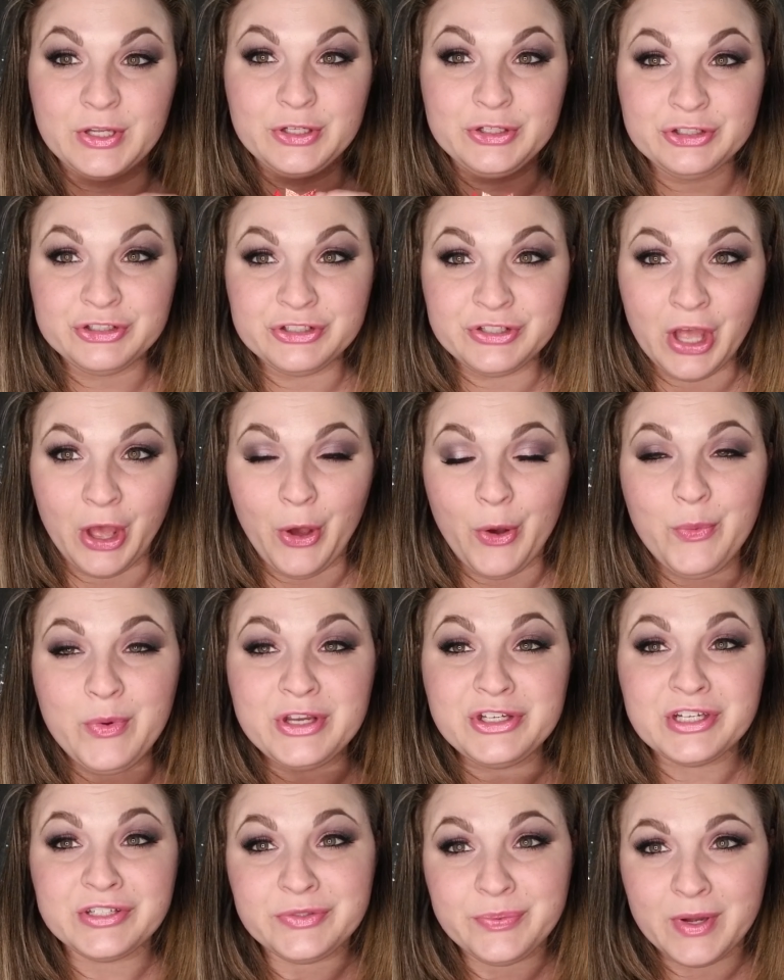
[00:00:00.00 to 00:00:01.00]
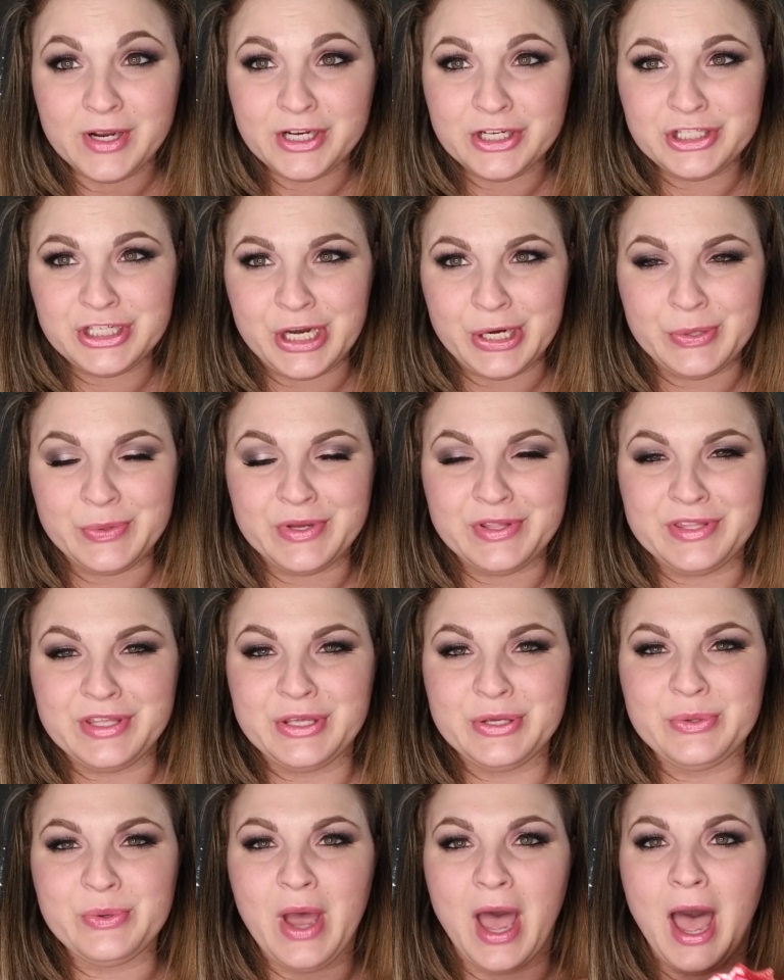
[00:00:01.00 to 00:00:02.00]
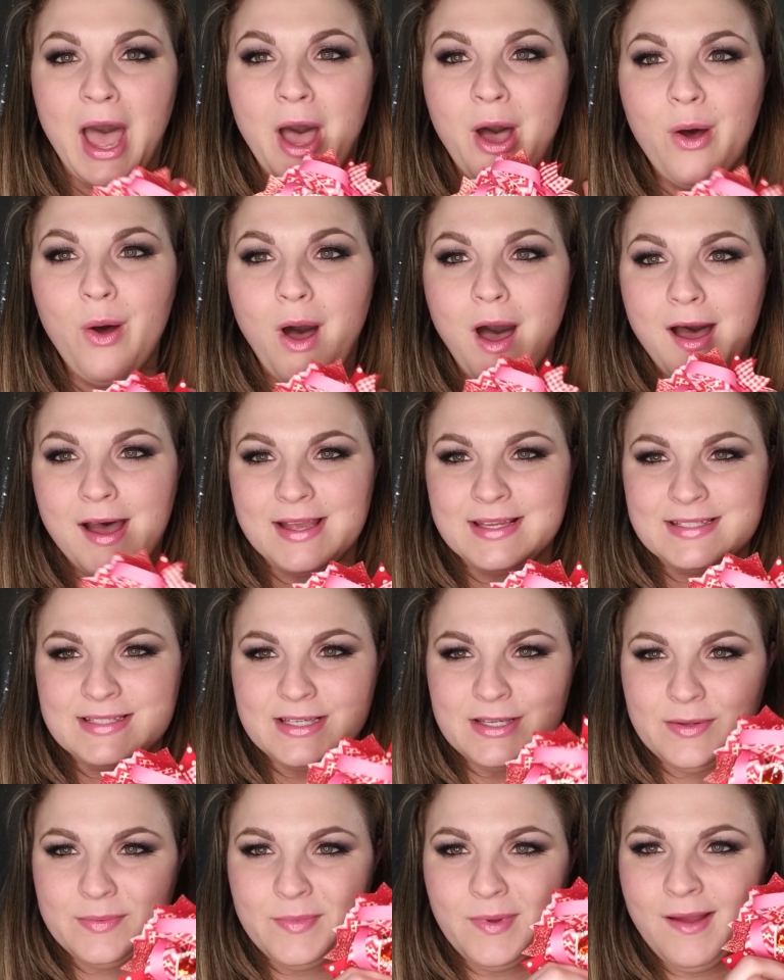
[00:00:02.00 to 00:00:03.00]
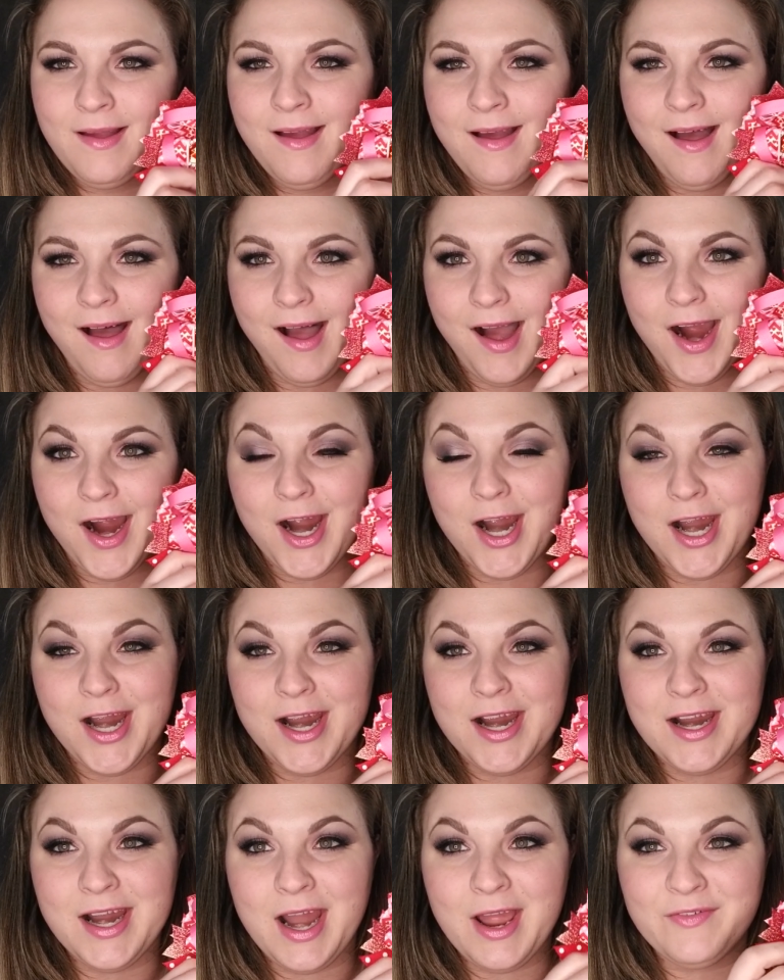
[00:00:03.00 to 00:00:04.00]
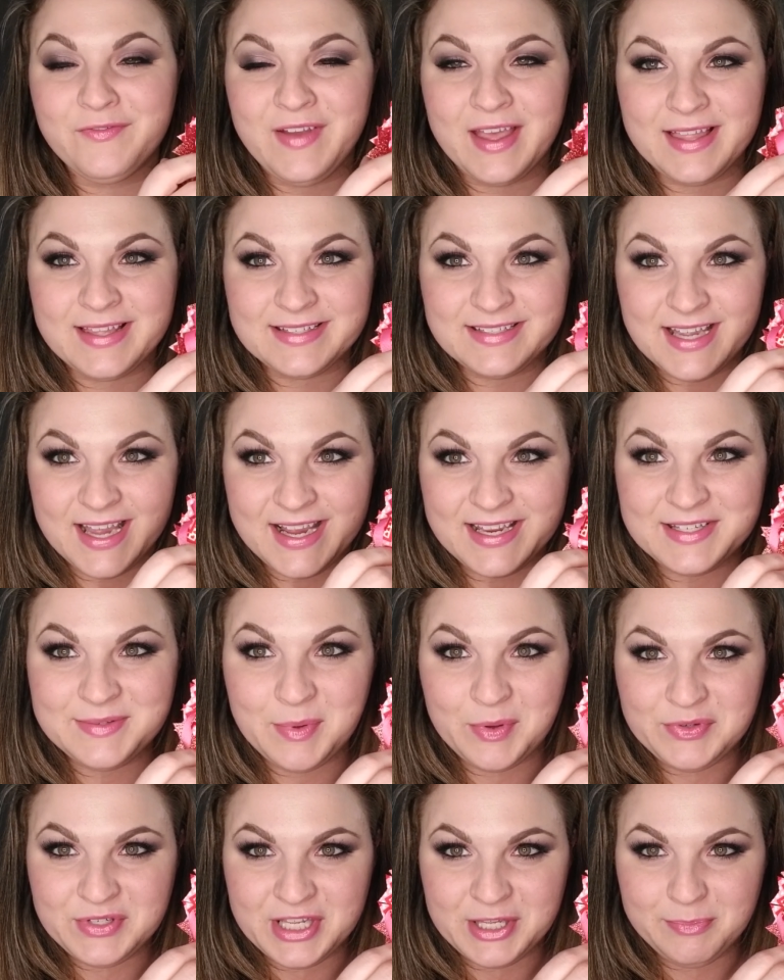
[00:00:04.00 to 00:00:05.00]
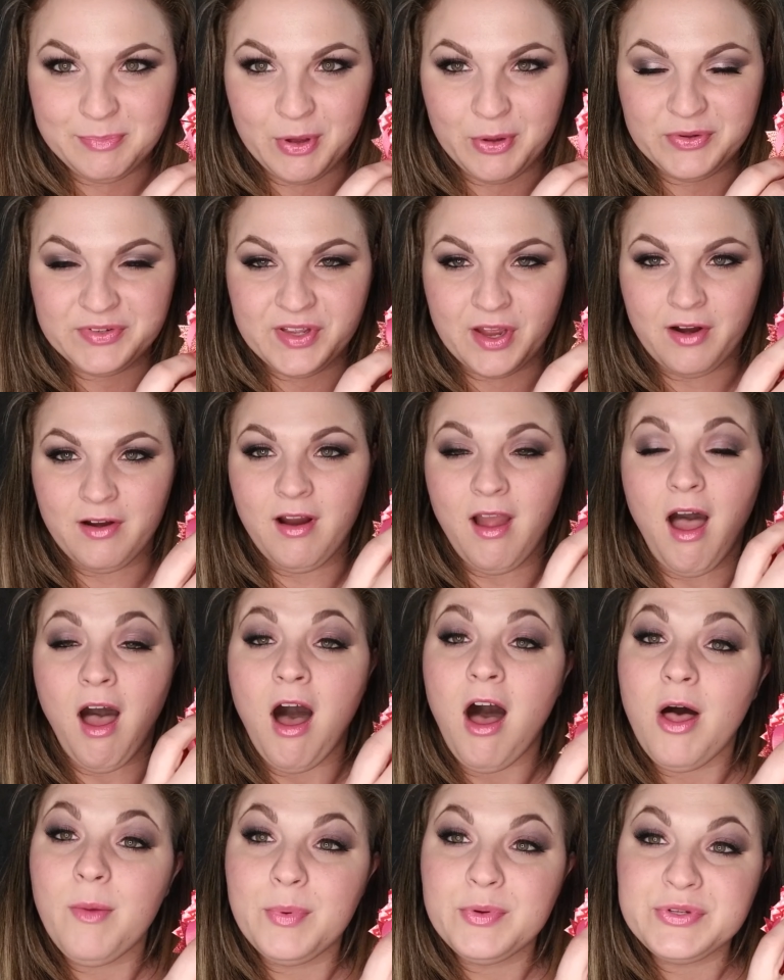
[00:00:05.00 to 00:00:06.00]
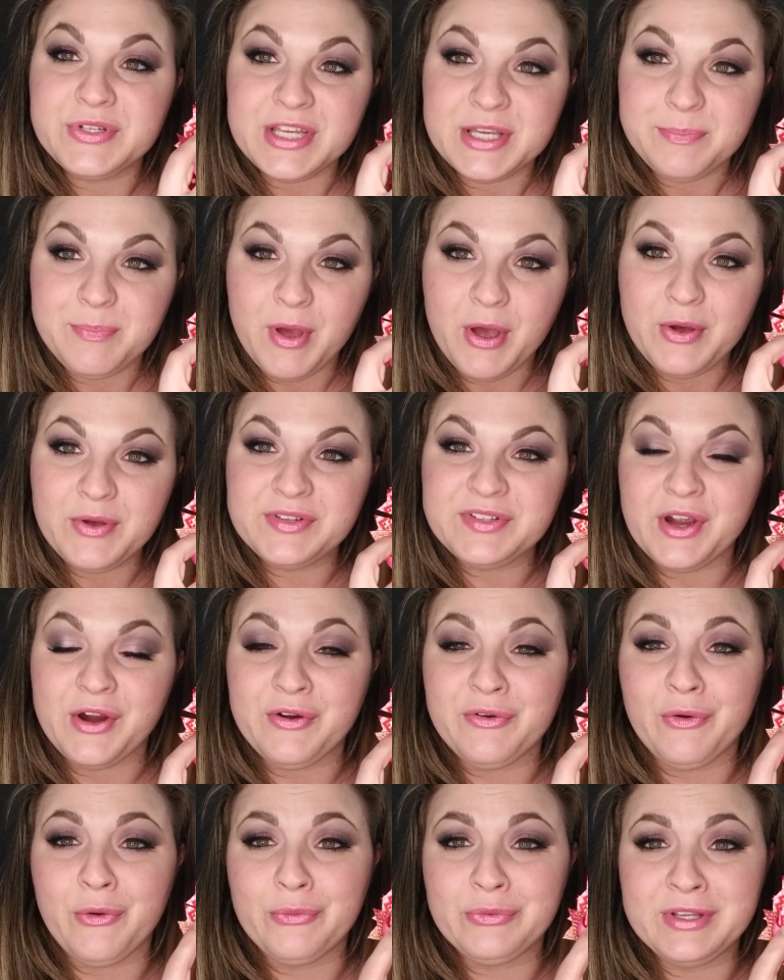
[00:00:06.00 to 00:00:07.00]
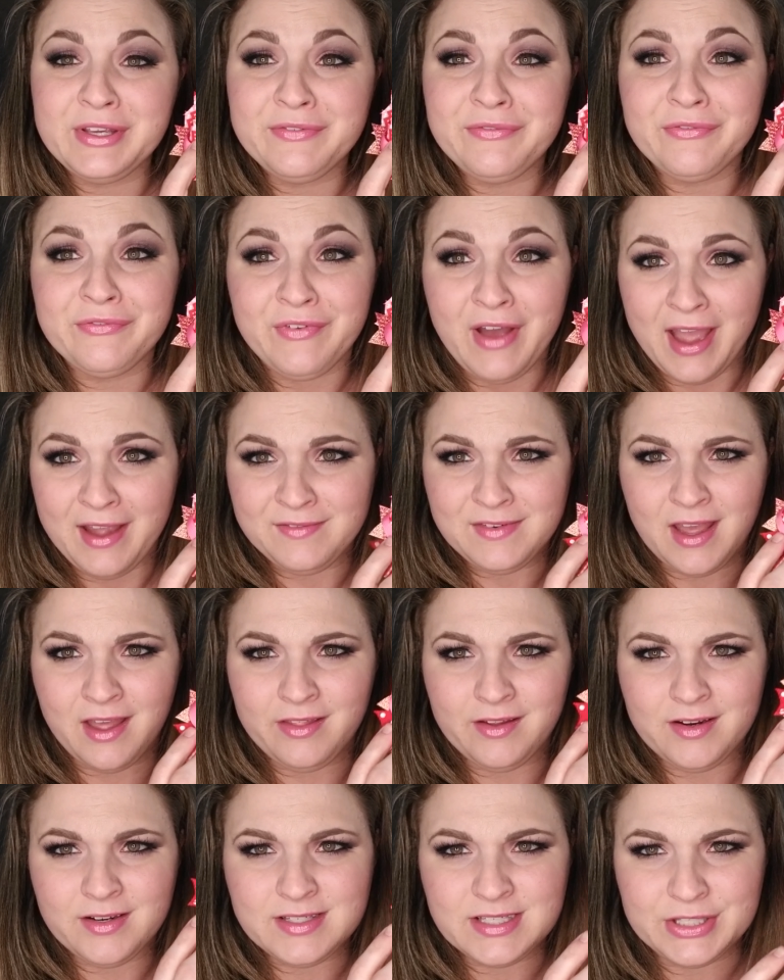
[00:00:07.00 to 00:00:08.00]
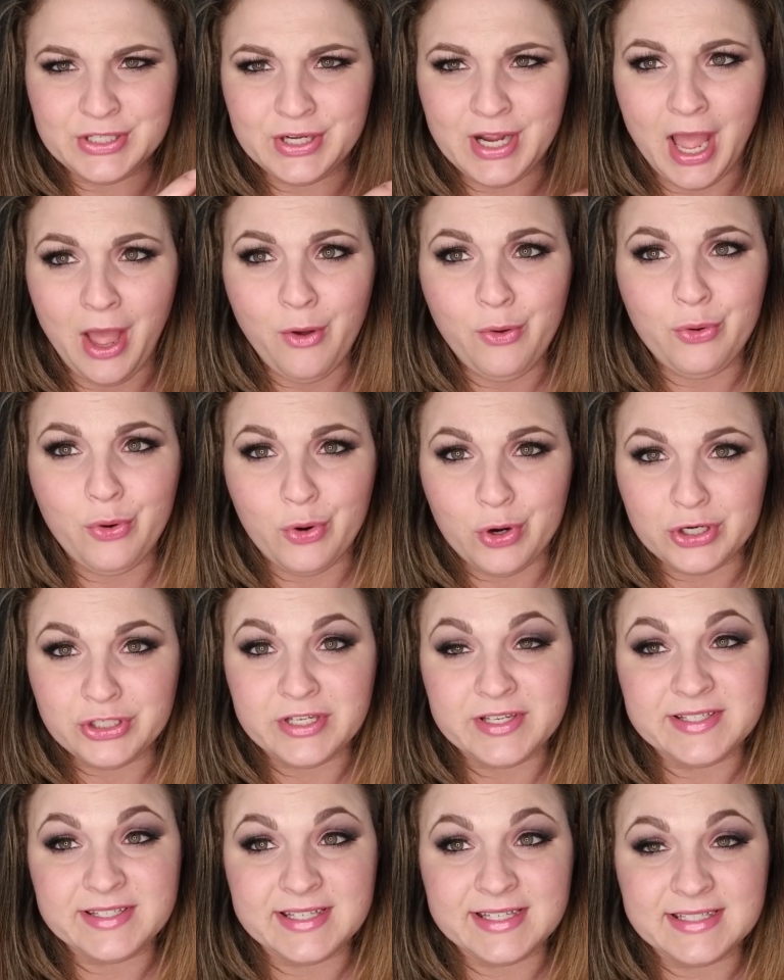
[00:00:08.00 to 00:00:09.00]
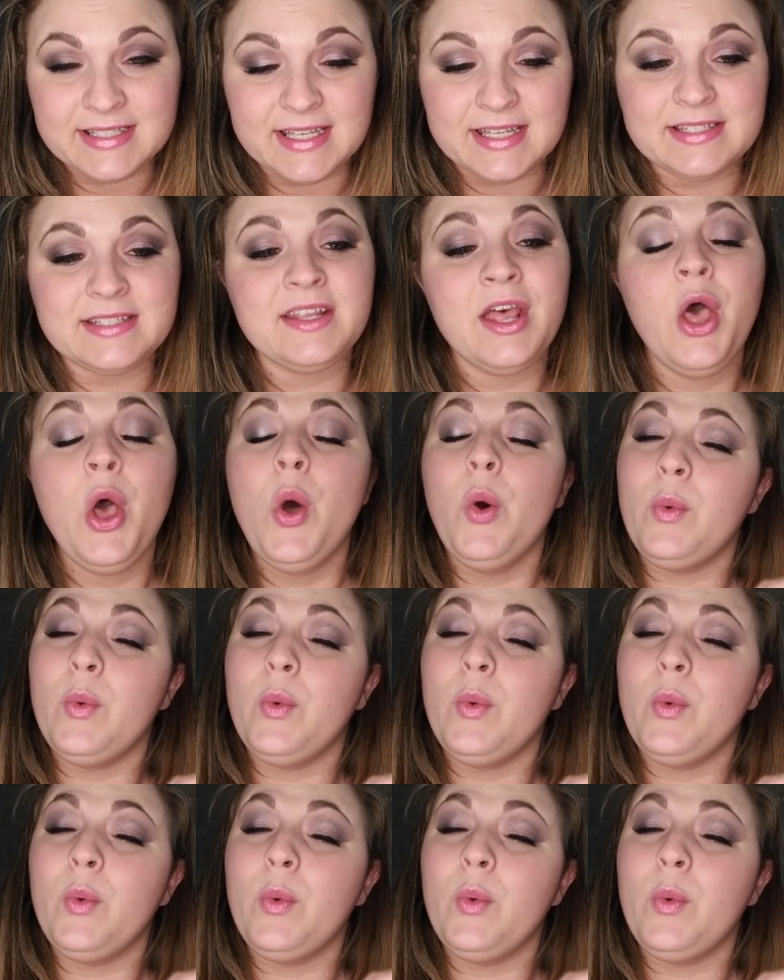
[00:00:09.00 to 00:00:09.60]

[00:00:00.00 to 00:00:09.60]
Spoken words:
So we just want to share with you how awesome our Valentine's boutique bows are. All boutique bows are only $5. Look how gorgeous this is.